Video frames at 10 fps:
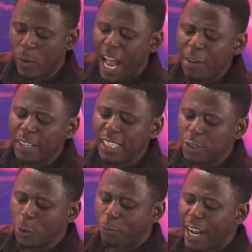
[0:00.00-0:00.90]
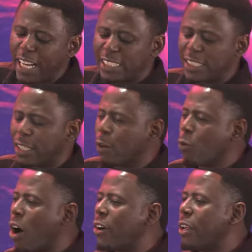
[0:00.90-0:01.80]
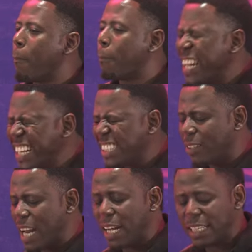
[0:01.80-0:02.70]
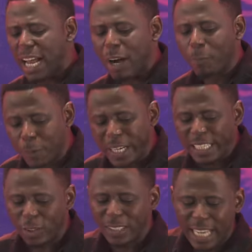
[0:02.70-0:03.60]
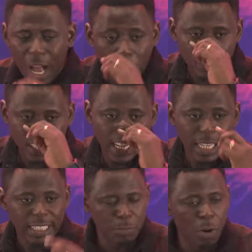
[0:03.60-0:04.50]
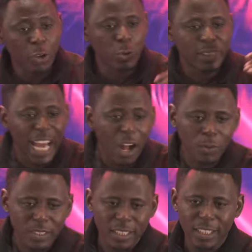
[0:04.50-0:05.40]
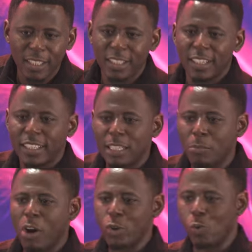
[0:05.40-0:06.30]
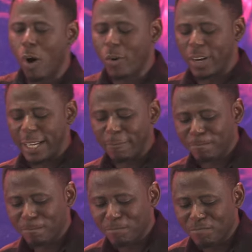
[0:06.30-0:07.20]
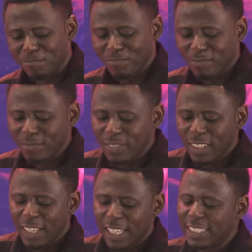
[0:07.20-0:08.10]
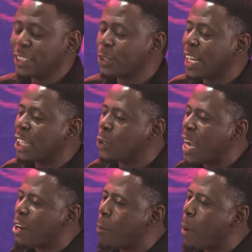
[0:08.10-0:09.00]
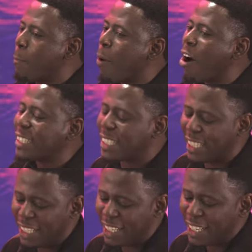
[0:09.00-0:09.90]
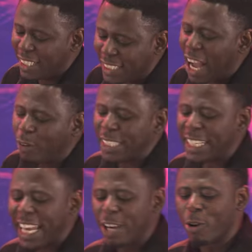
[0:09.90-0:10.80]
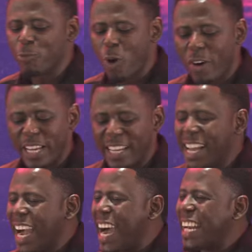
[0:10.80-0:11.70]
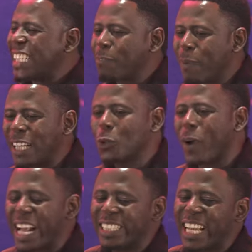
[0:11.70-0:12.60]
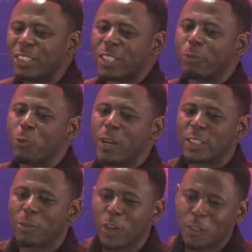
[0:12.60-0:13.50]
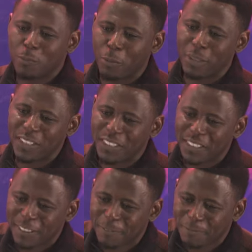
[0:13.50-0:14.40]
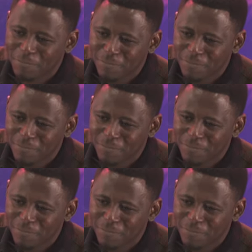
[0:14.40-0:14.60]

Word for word: We have a little faith. Worry breeds on our doubt, breeds on doubt. The more you doubt, the more you worry. Listen to this. You cannot be bogged down in the land of worry and expect to enter into the fullness of God's promises.